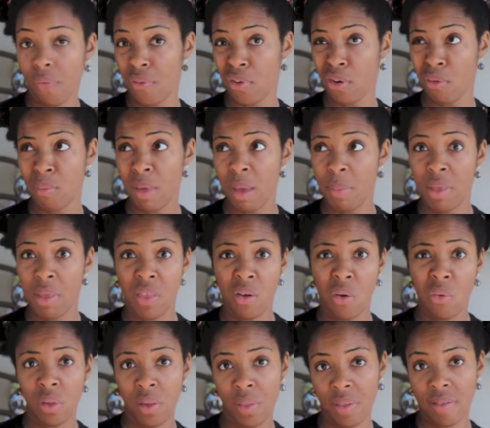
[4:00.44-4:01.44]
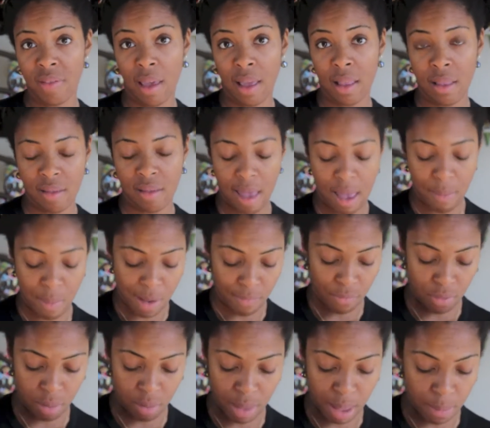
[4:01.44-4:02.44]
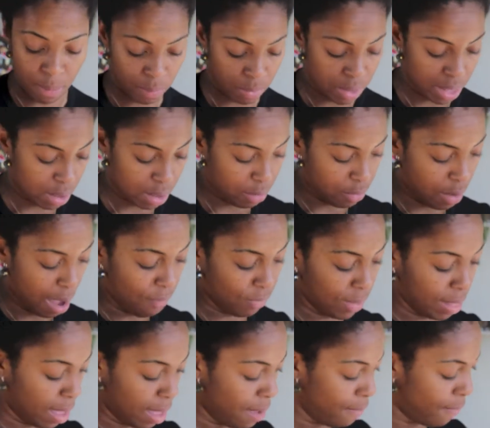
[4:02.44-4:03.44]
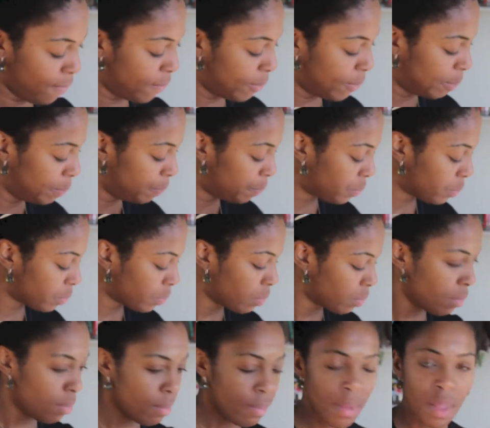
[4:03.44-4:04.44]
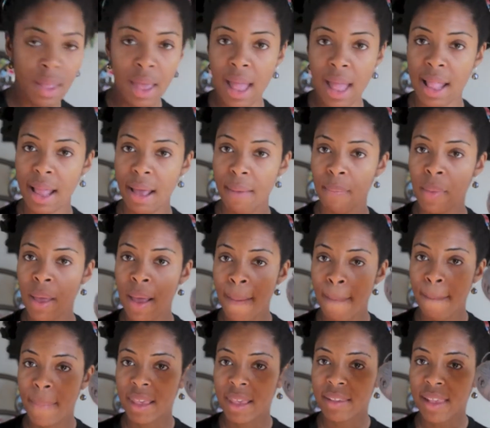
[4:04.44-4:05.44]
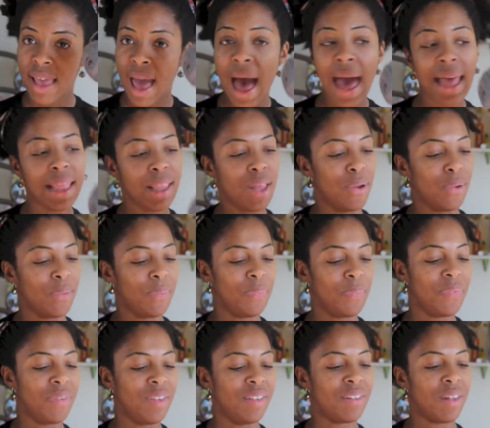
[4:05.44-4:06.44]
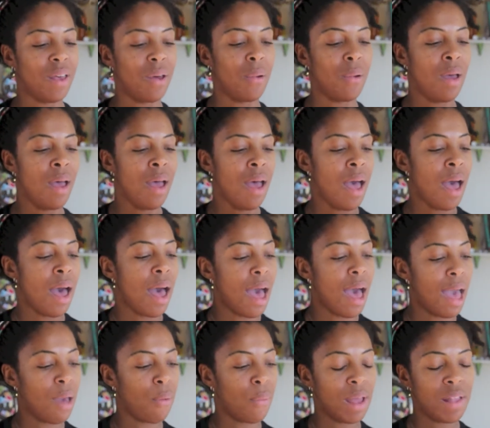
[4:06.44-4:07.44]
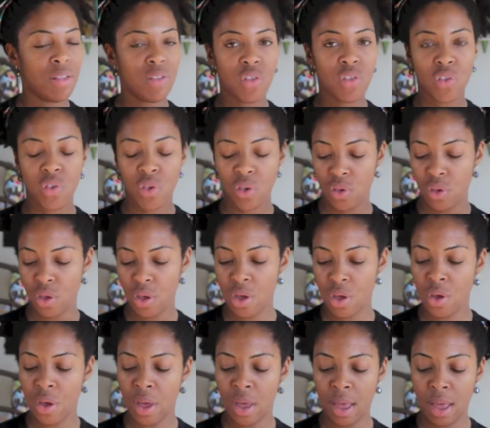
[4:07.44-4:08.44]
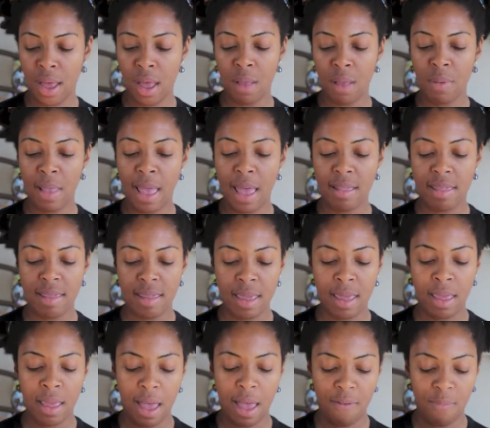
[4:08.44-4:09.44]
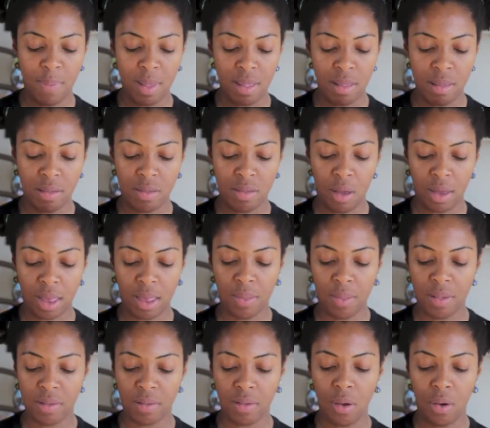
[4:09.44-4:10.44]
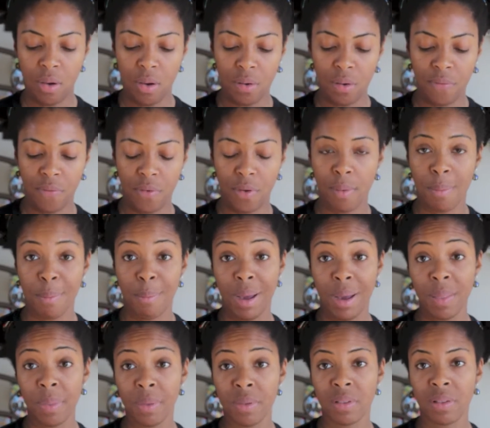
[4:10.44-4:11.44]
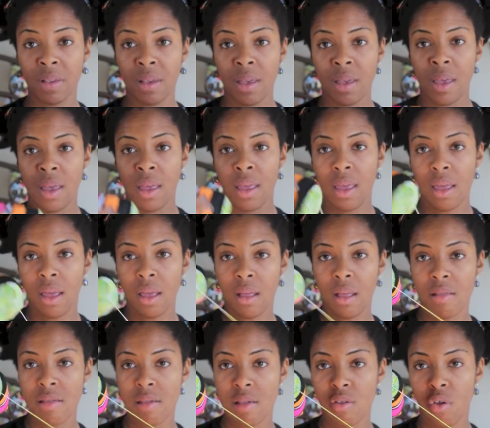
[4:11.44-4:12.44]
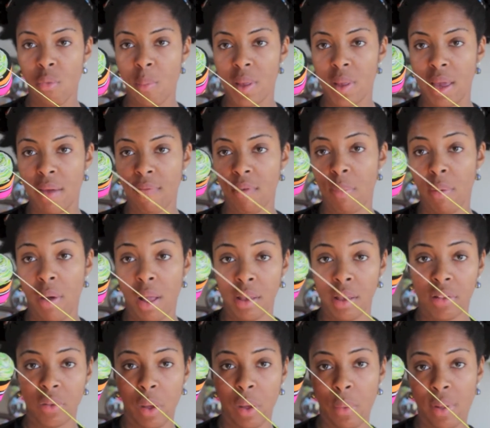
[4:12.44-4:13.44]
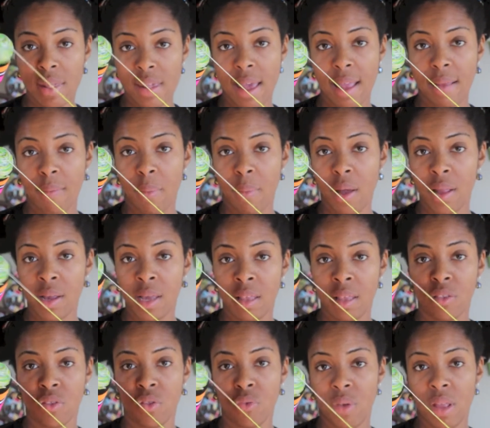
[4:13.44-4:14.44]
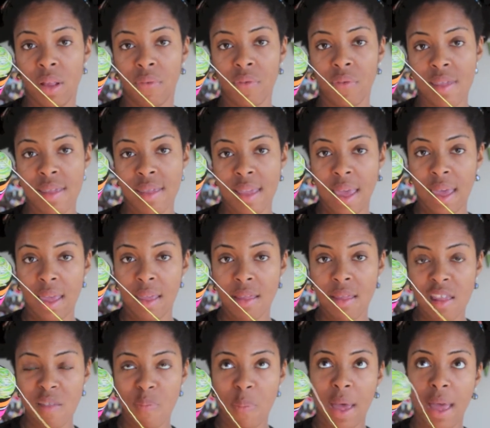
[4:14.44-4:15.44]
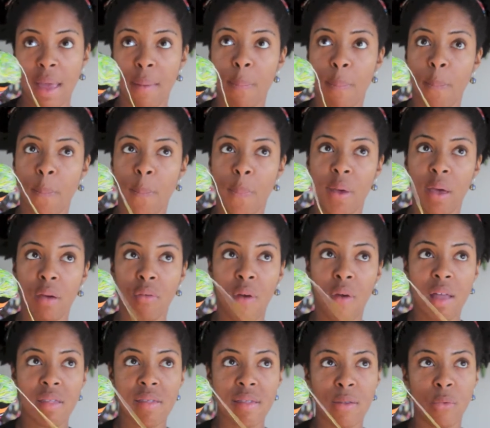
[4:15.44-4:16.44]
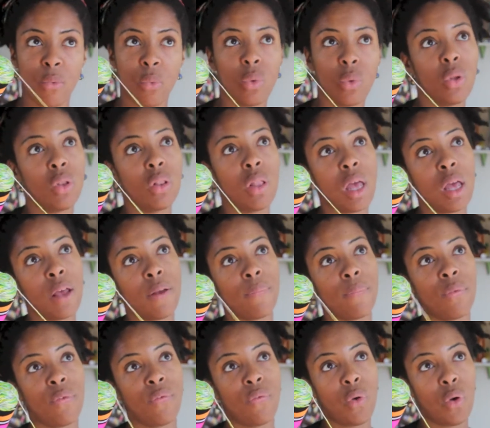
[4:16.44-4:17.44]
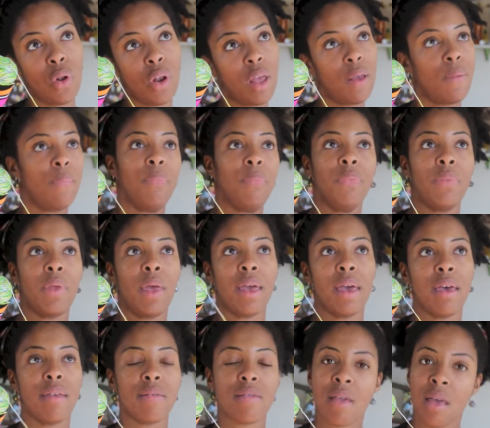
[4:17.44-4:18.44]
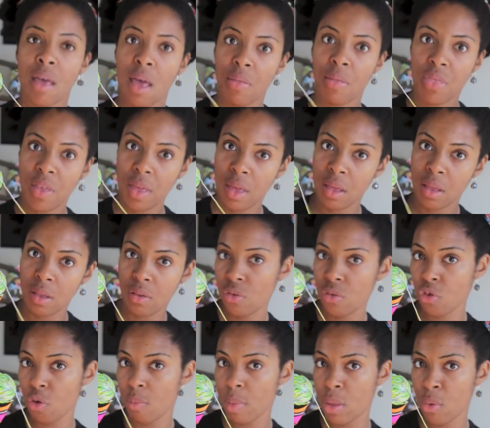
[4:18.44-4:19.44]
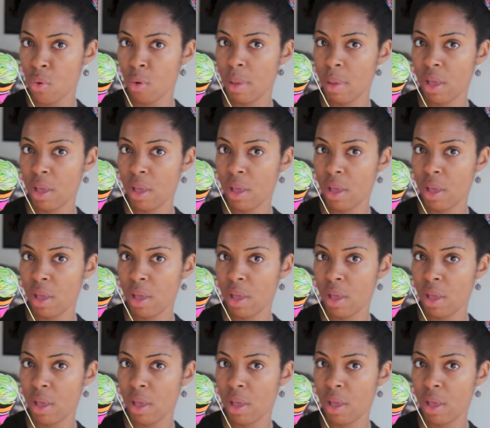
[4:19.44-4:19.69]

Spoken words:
for maybe only the second time ever in my crafty life. And I'm mixing high-low. So I went on Etsy. I've been stocking this yarn for months, and nobody ever bought it, so I went ahead and bought it. 3 different skeins by Piratenwolle, I guess. I think German or